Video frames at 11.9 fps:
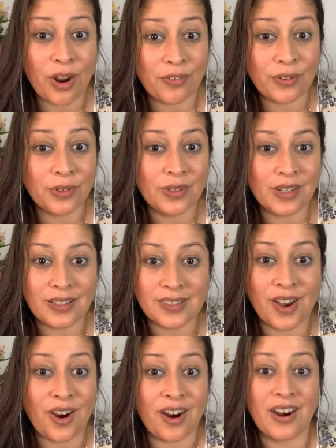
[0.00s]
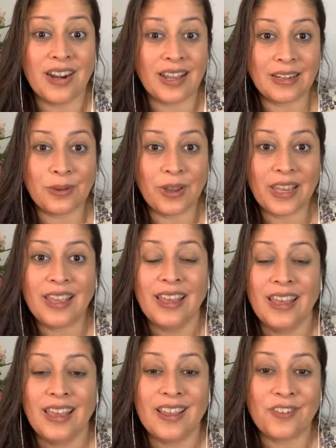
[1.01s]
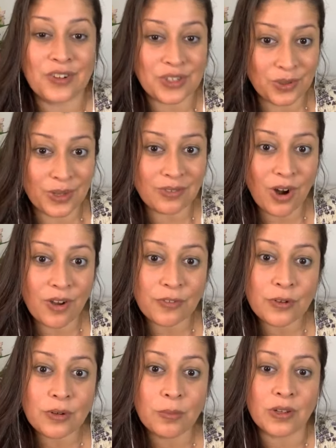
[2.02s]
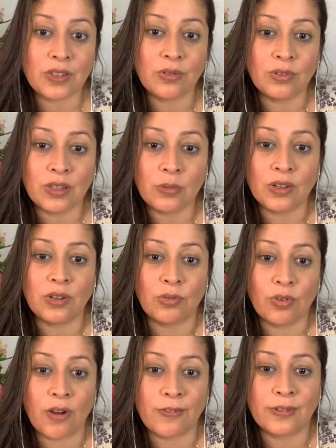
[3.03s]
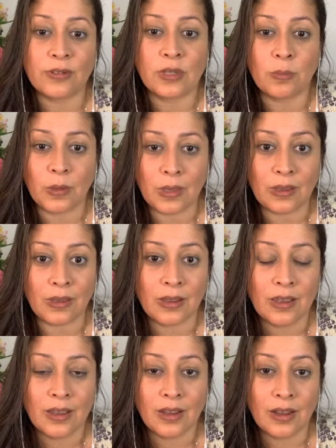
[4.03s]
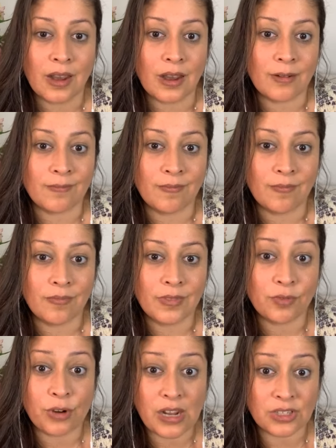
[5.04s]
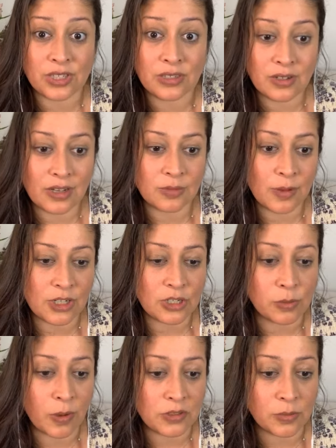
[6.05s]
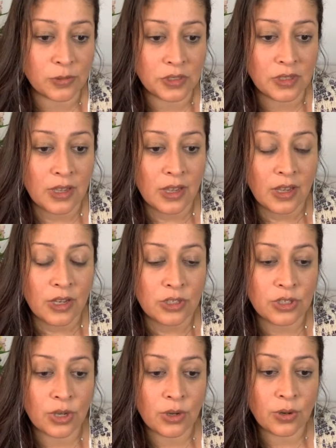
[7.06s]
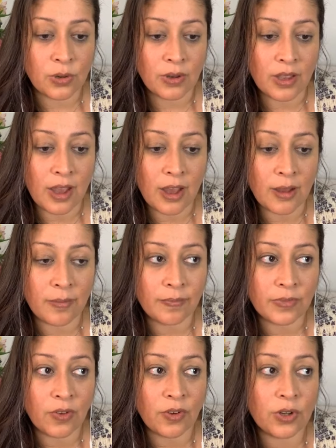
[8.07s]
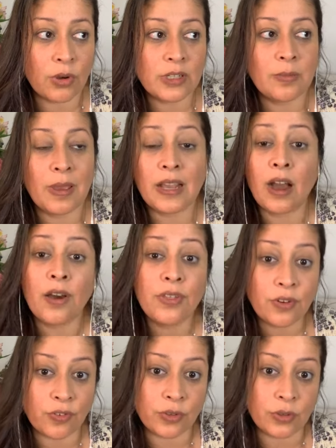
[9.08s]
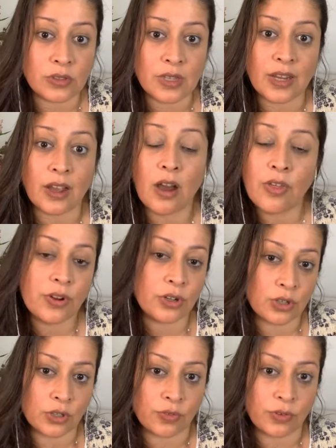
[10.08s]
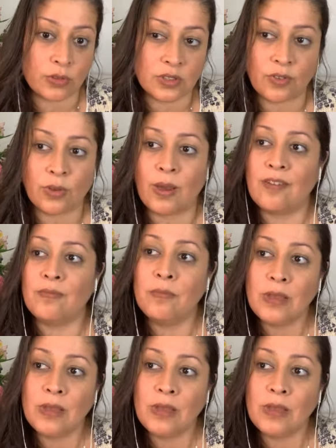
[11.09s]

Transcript: raw food is hard anyway if you're doing raw food, but you really want your raw food to be um, fresh as much as possible. So, um, if you're going to make other foods, like other cooked foods, if you have